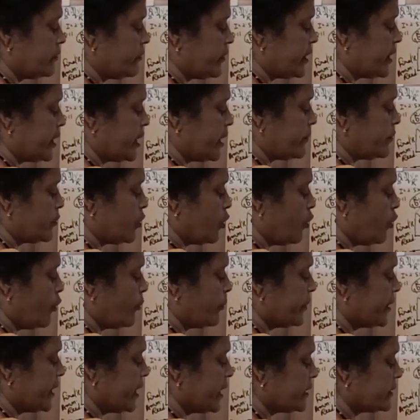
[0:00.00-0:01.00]
when I am
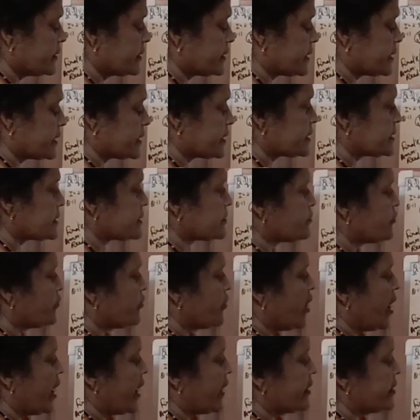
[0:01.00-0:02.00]
opening this
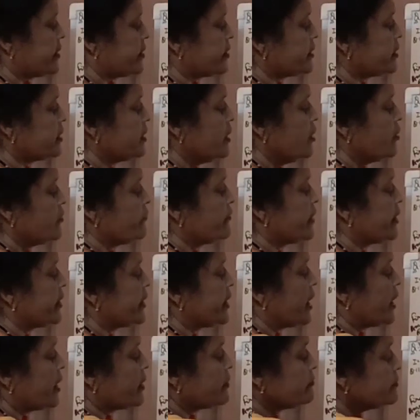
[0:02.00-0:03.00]
wire, when
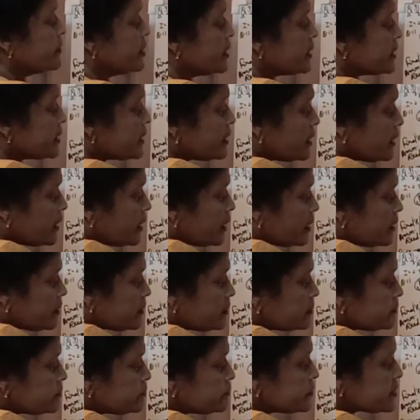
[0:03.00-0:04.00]
I
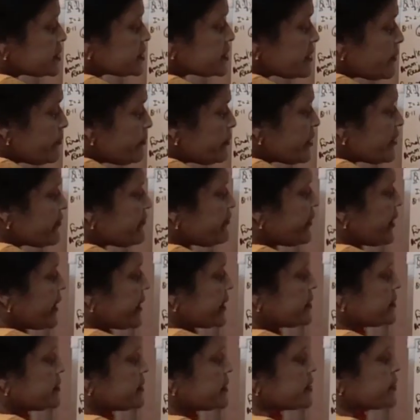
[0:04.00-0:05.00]
am
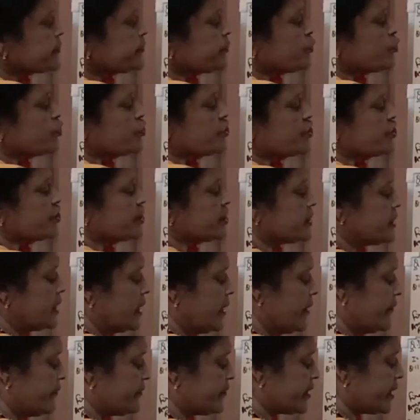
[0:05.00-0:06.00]
simplifying this portion,
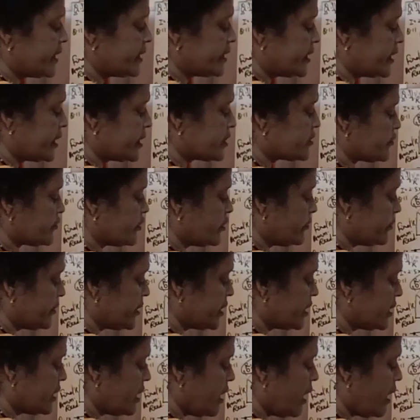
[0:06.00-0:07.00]
then will
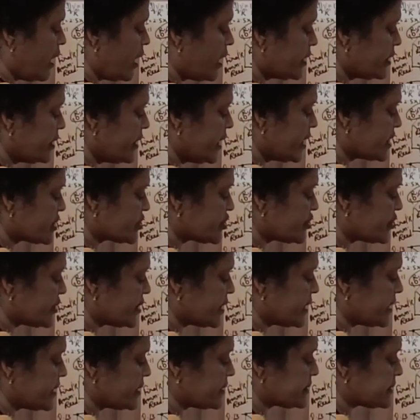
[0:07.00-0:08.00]
be R dash
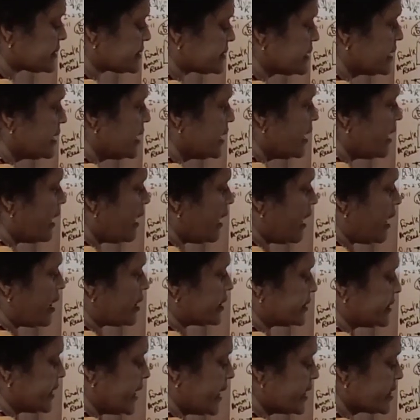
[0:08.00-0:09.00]
series.
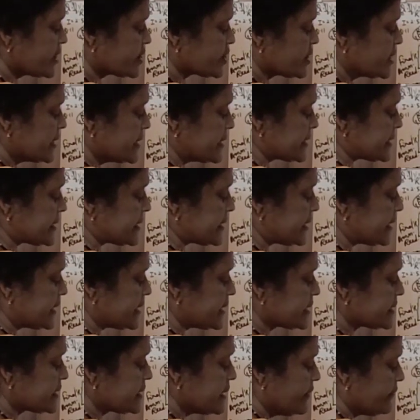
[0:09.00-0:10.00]
R dash
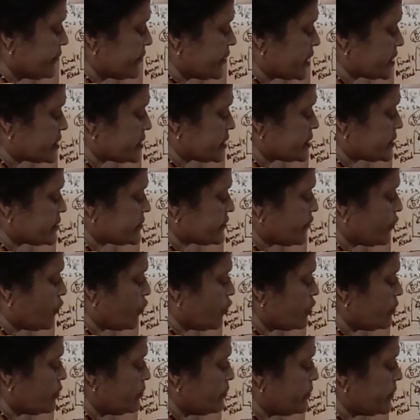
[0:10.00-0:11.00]
series, that is
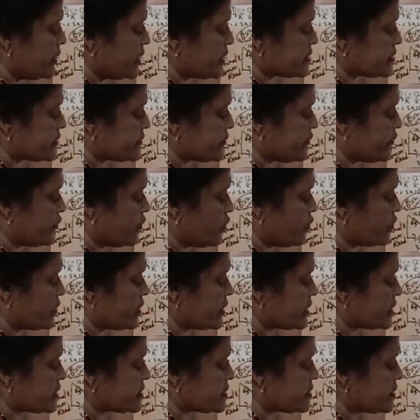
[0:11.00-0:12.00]
4 plus 4
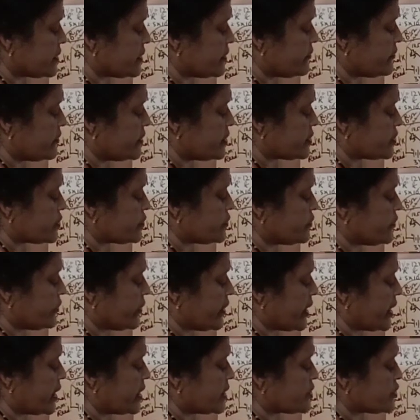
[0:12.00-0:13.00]
is equal to
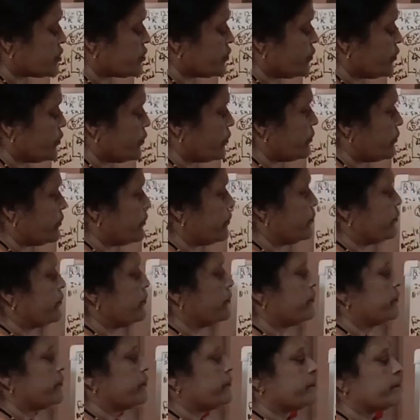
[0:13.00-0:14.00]
8 ohm.
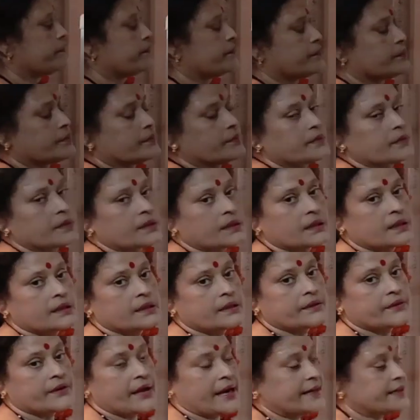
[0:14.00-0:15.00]

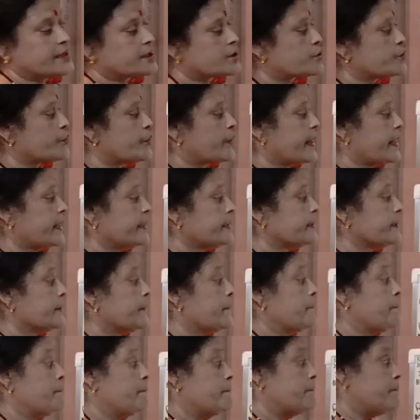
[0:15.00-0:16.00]
Right student?
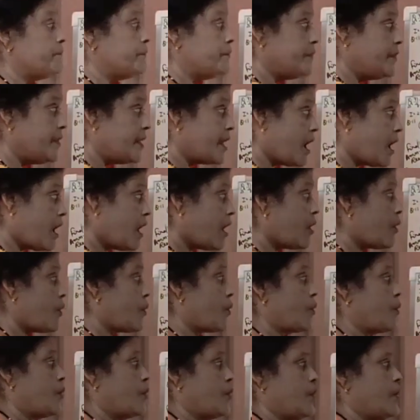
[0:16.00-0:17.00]

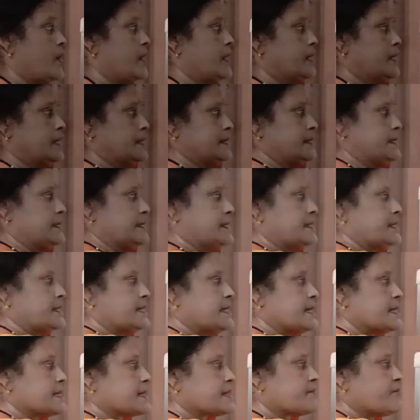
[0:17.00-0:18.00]
Now,
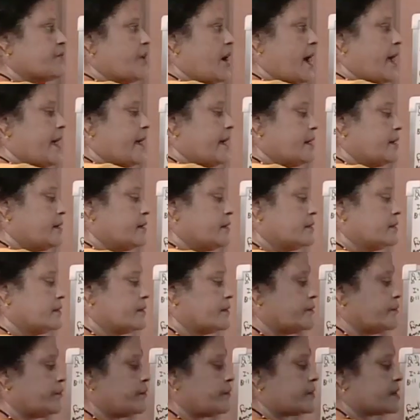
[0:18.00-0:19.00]
This wire
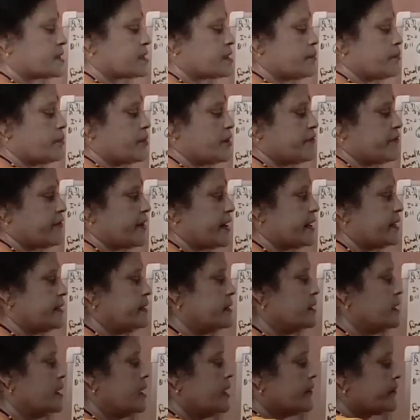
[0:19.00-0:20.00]
simplified.
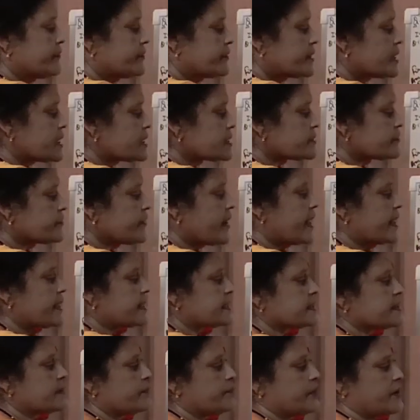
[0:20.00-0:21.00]
This wire
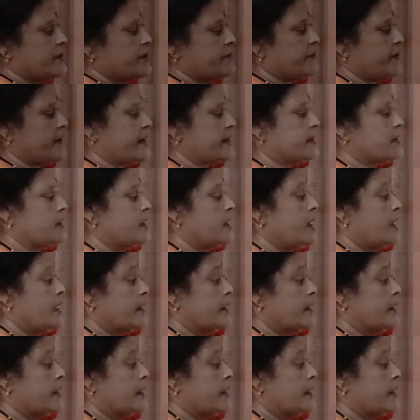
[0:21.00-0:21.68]
simplified.